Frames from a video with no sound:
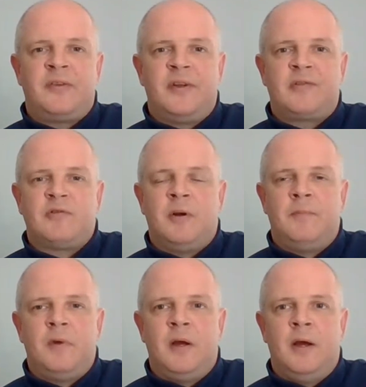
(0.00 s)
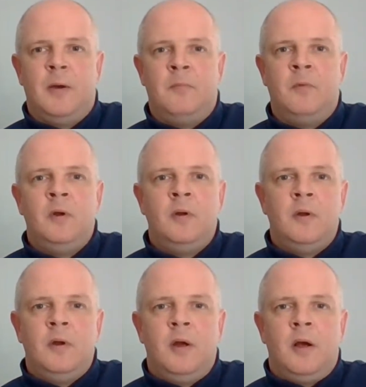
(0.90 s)
etc.
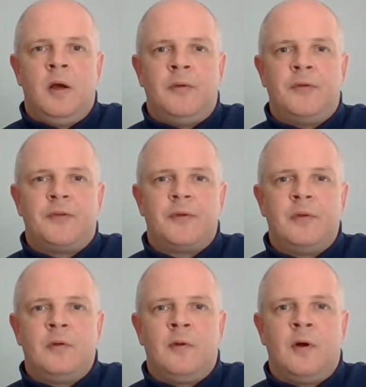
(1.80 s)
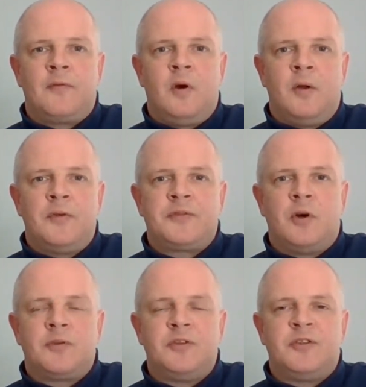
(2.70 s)
And life kind of
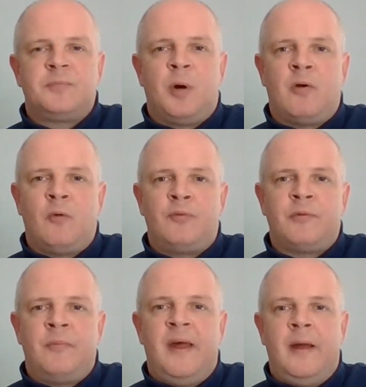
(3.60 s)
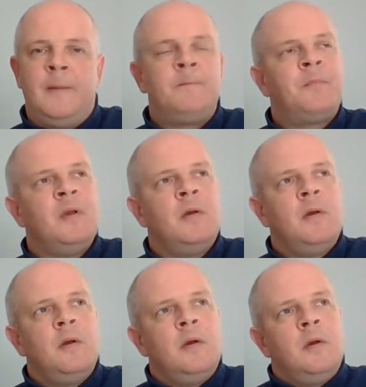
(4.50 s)
started to spiral from there.
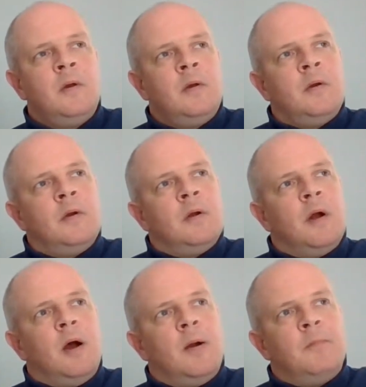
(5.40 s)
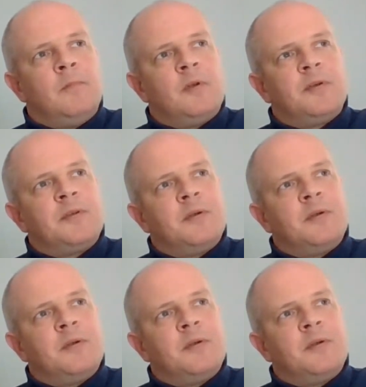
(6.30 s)
From